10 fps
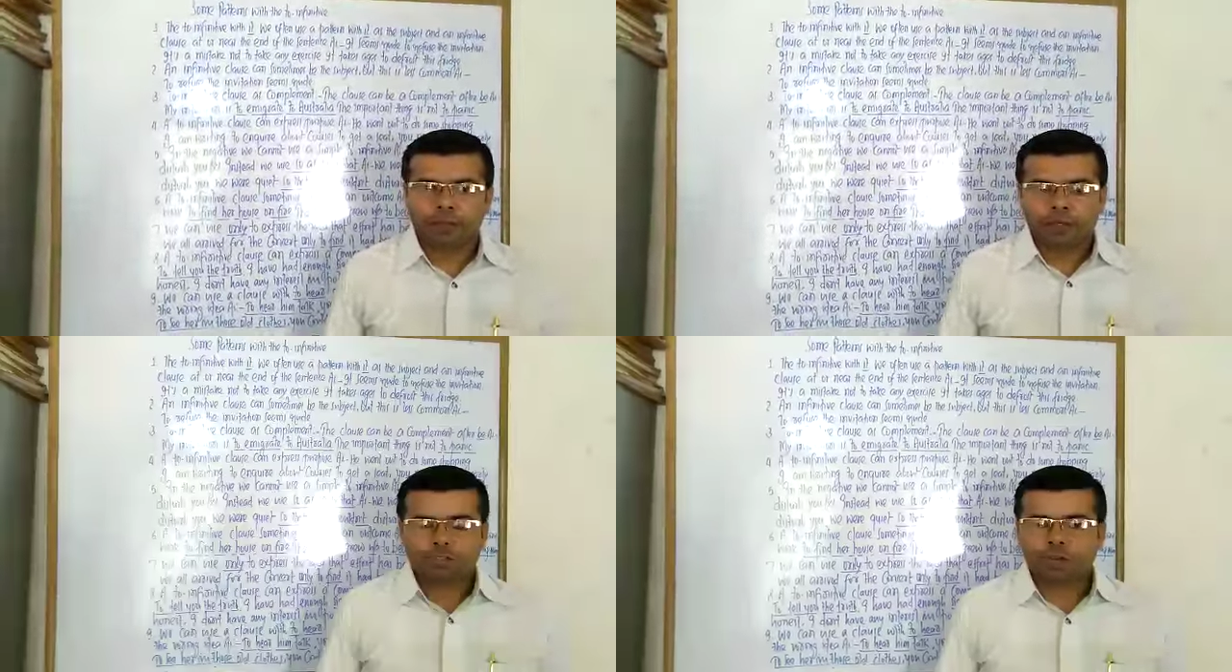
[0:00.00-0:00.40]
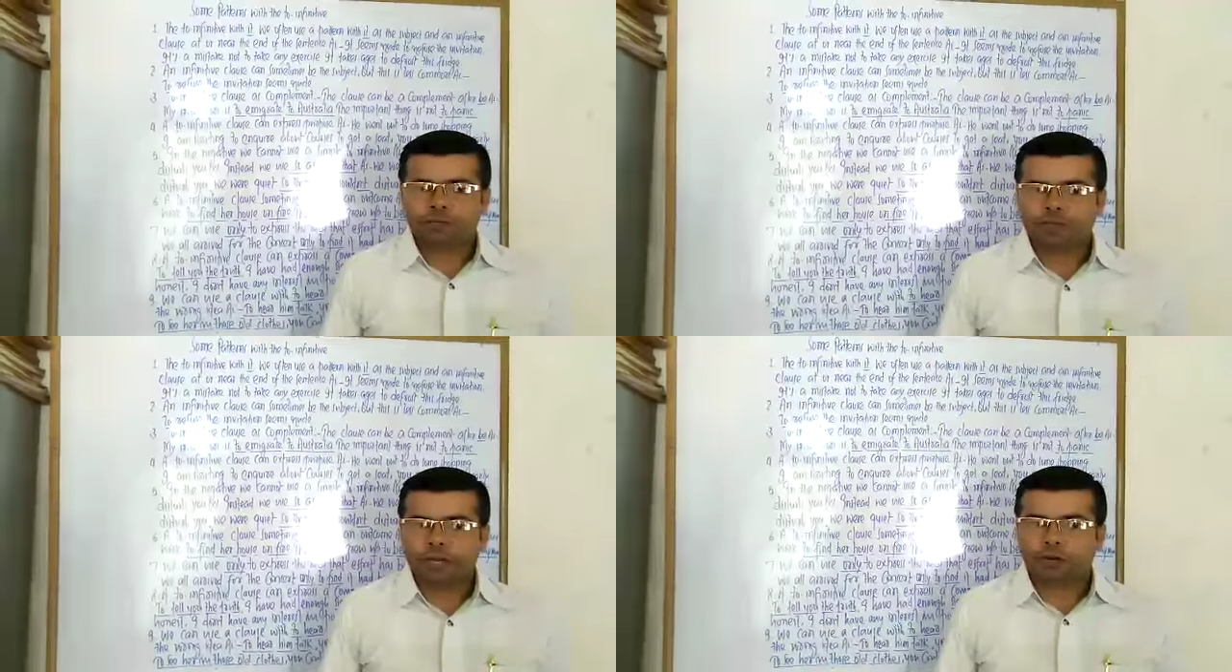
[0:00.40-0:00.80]
Today
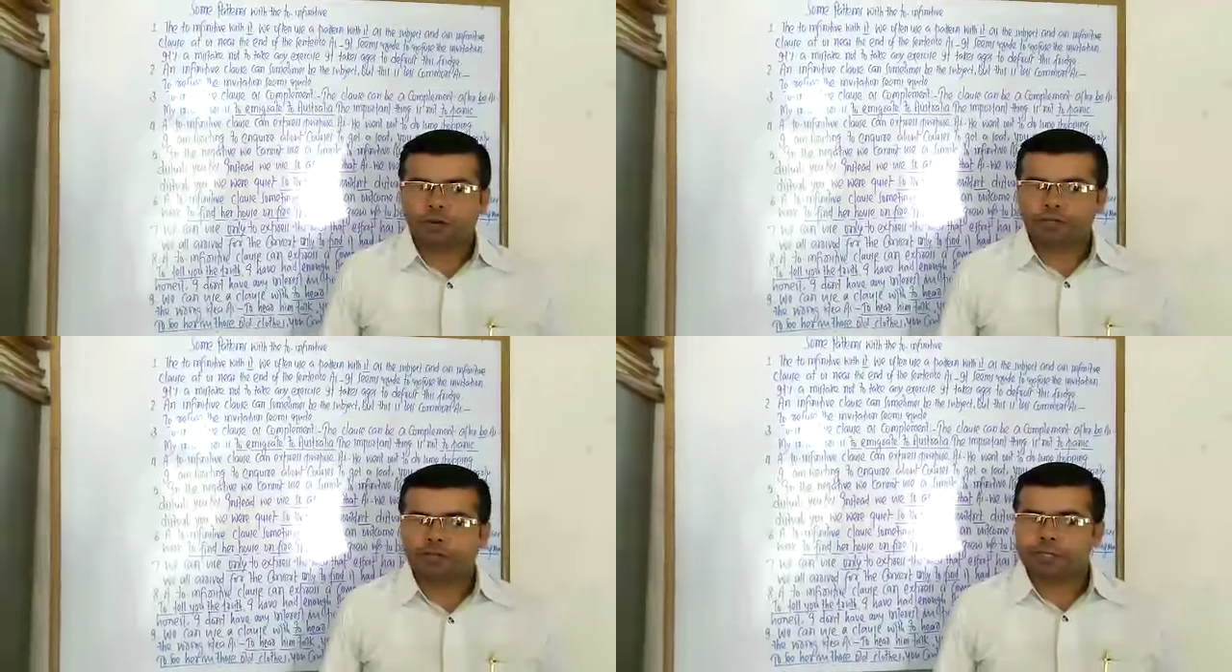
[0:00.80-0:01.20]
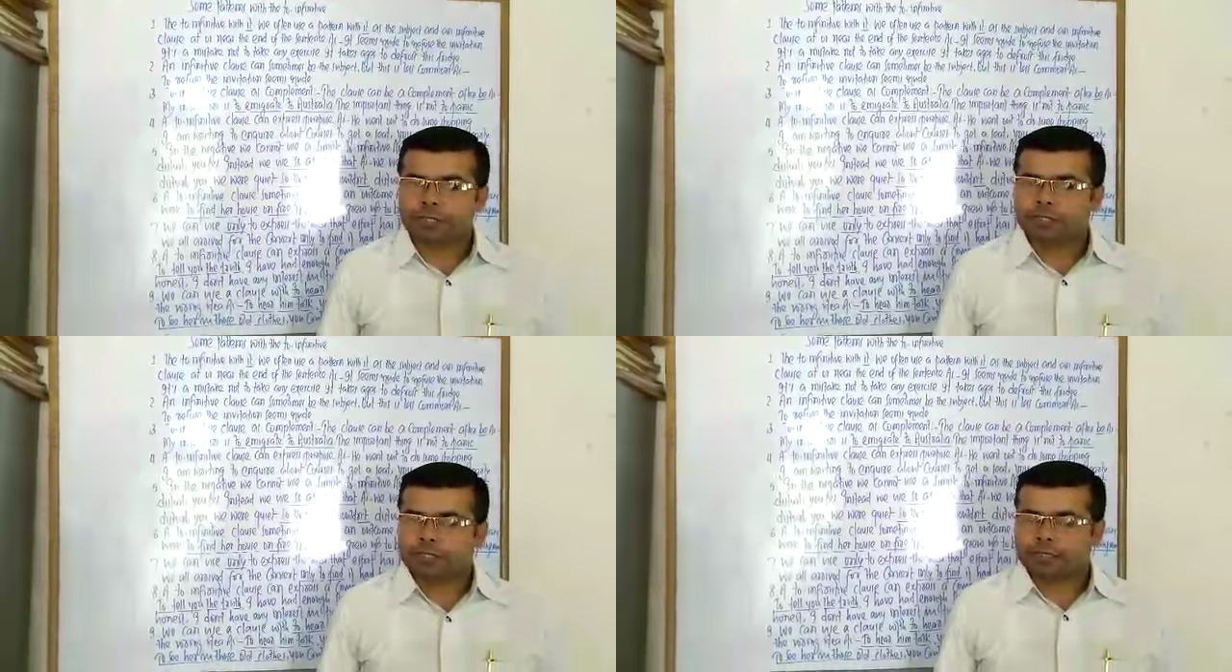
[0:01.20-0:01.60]
we are going to
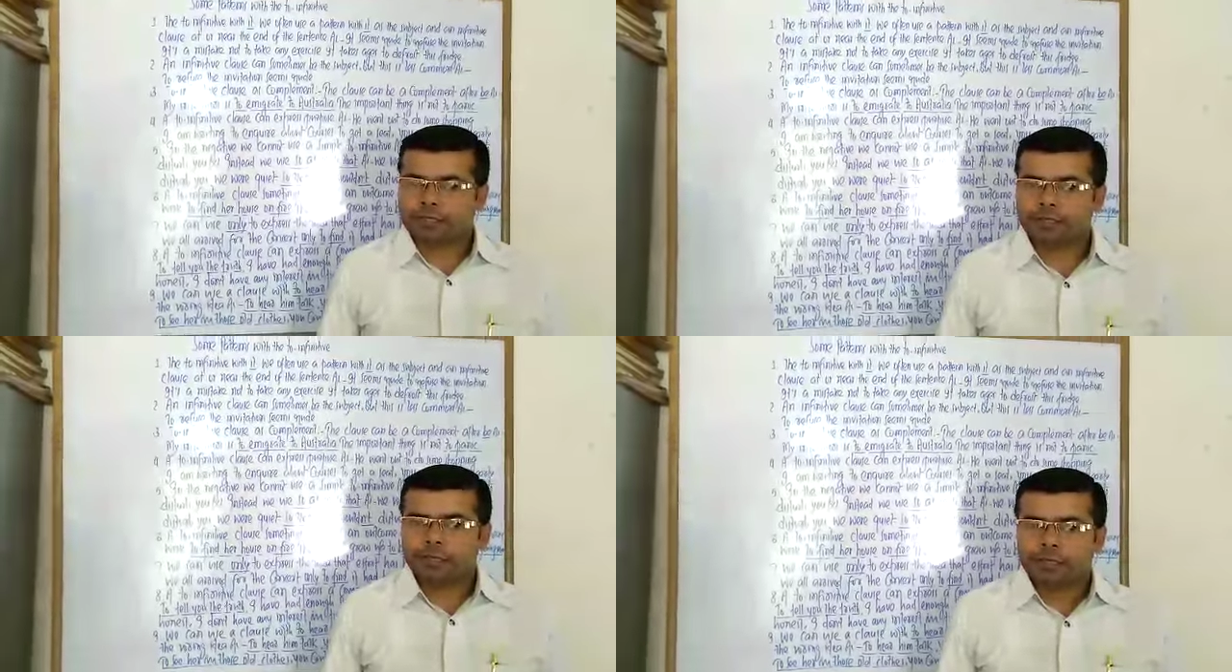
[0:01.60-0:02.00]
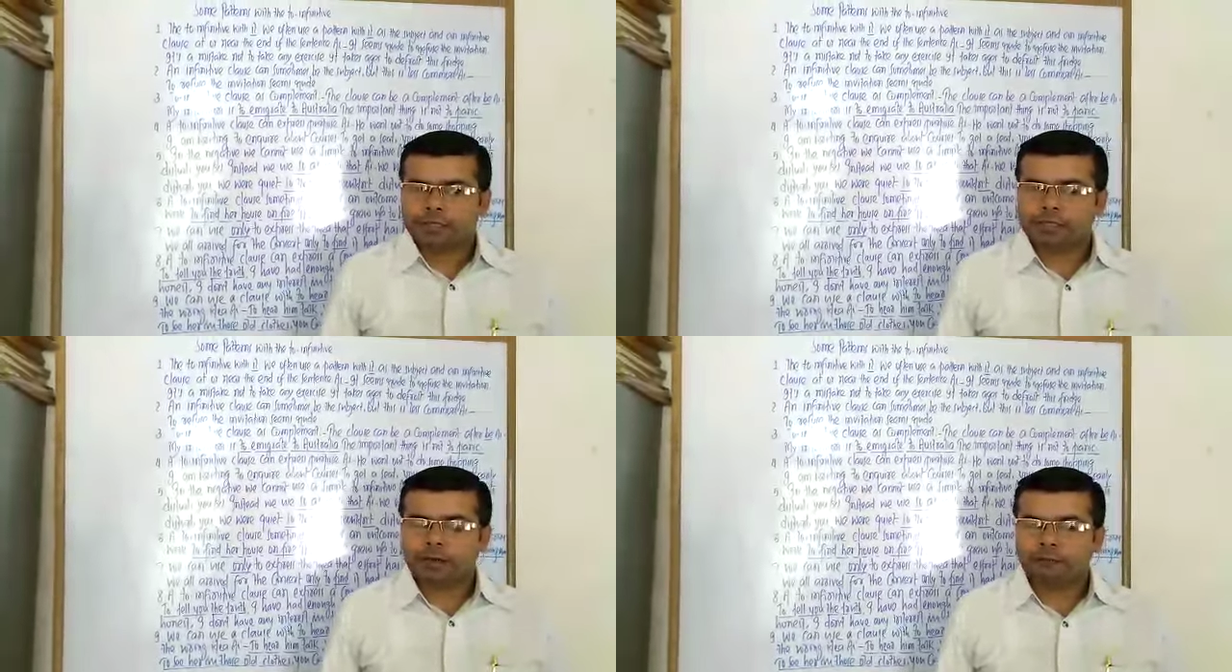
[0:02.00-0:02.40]
discuss
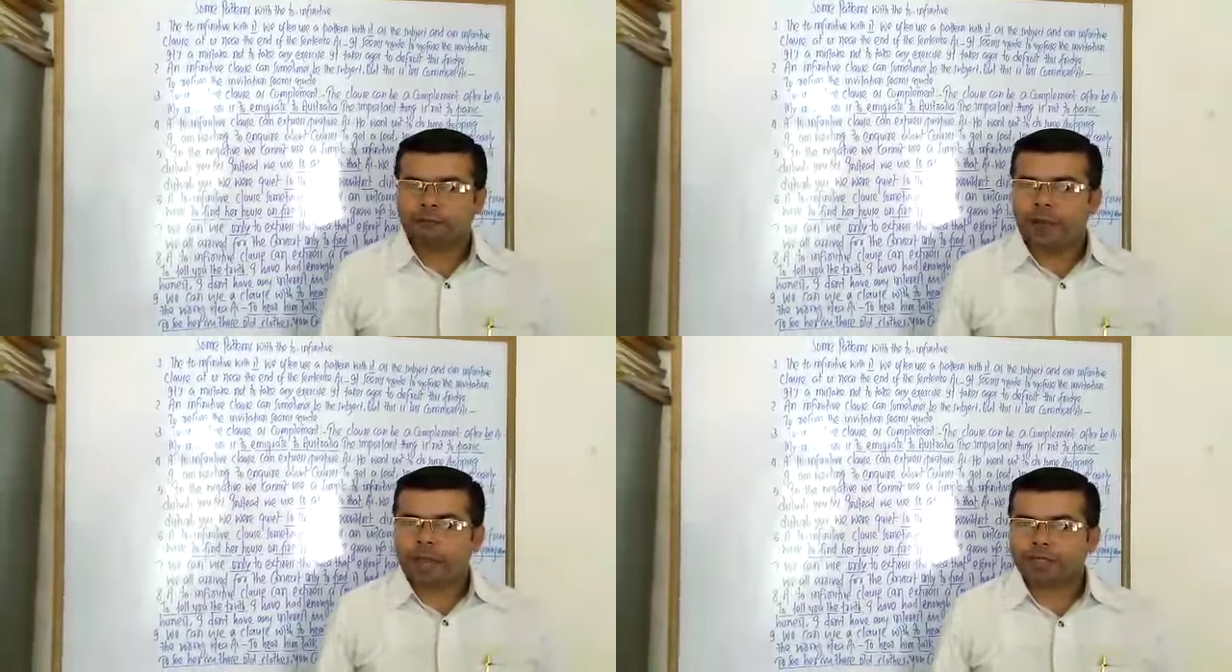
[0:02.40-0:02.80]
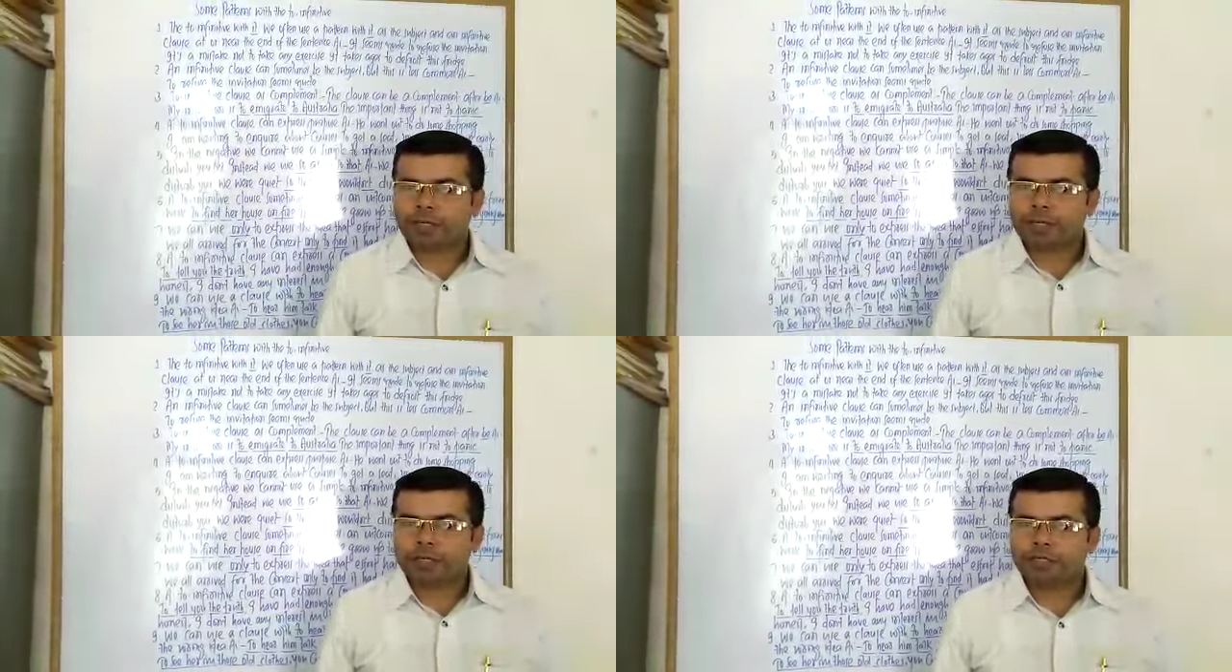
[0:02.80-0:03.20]
some
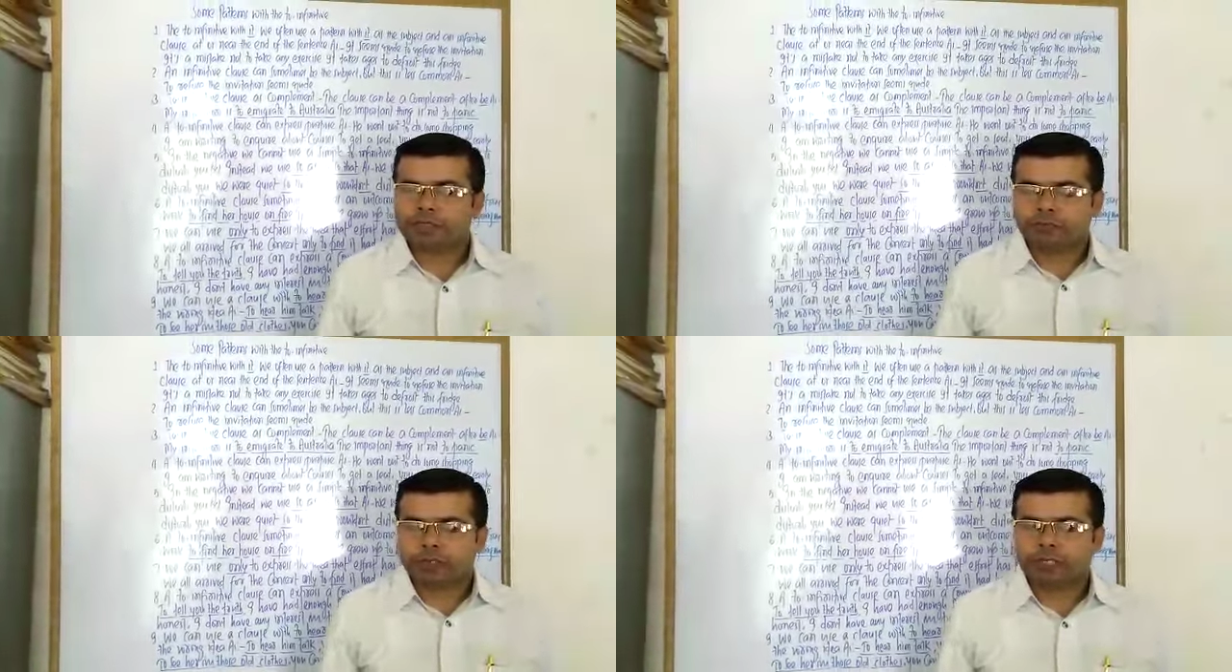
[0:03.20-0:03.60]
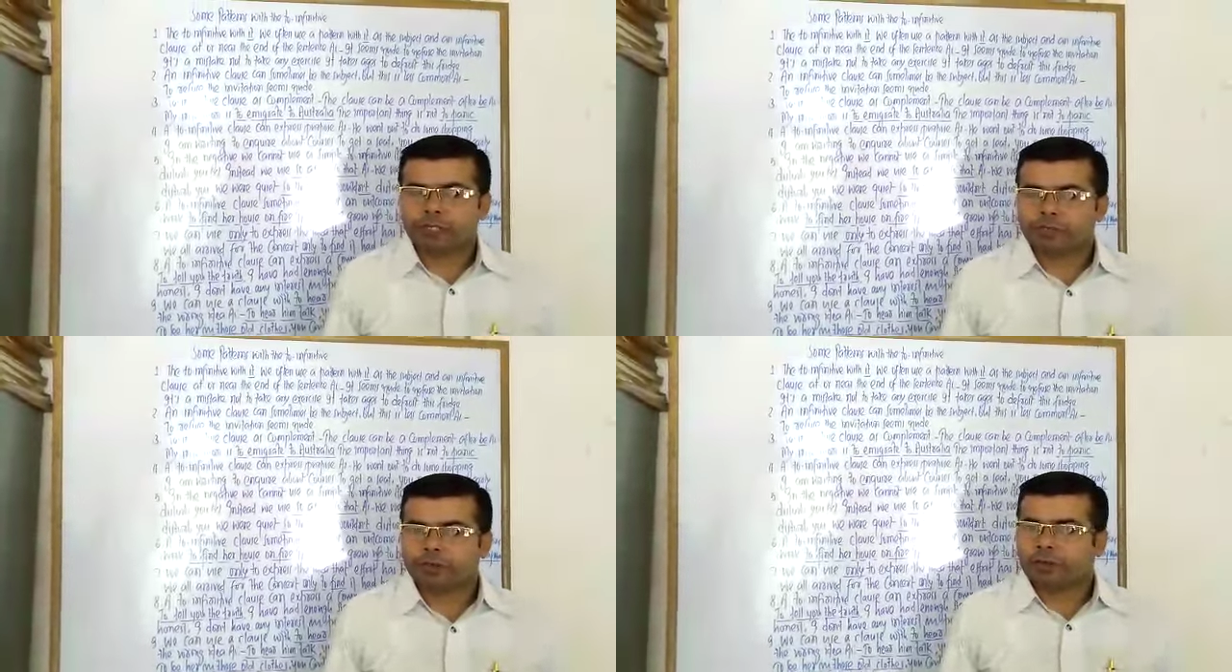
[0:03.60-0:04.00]
patterns with the
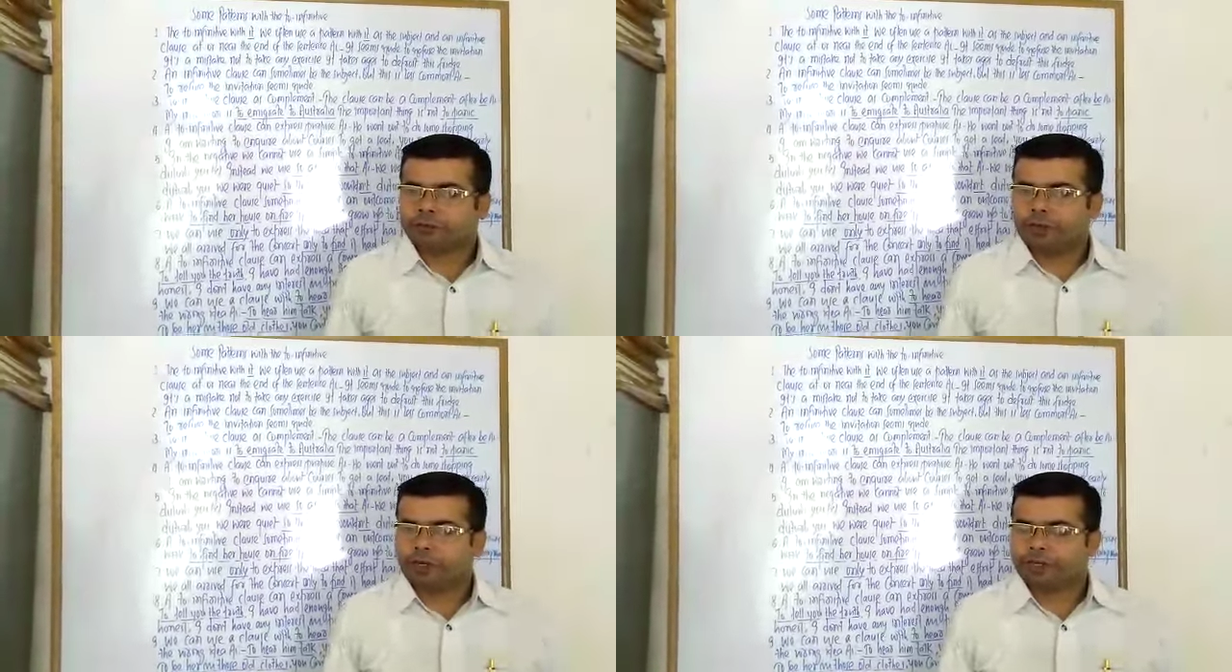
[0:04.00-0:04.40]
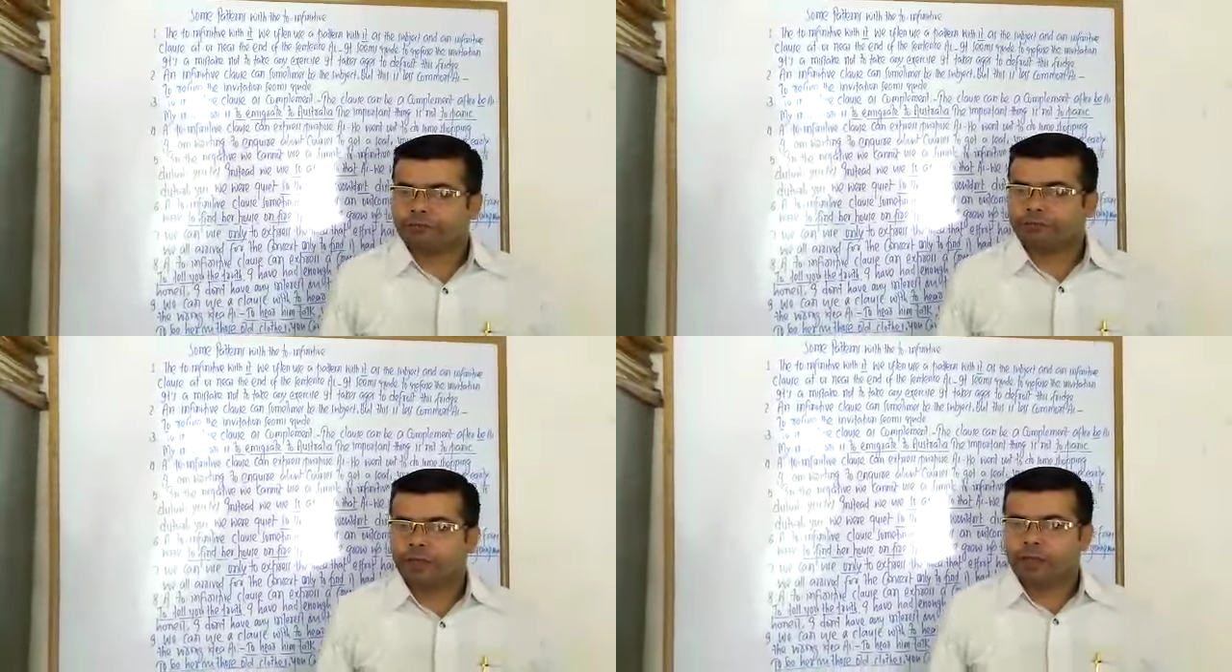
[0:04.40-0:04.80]
to infinitive.